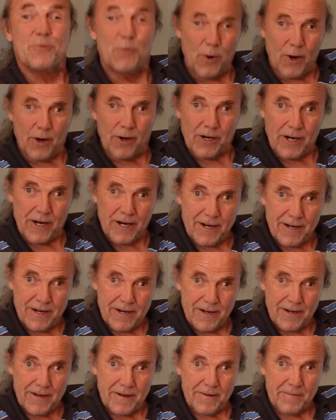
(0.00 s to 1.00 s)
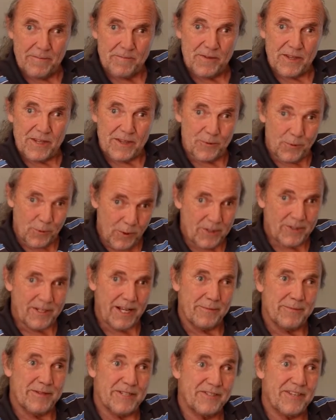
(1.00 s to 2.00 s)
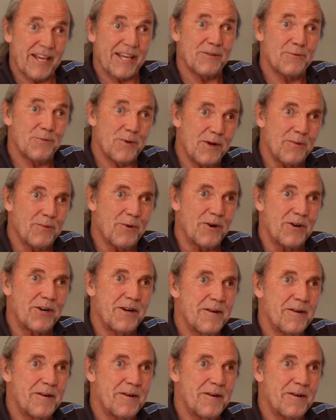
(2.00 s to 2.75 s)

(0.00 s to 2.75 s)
war, the wartime, the Second World War.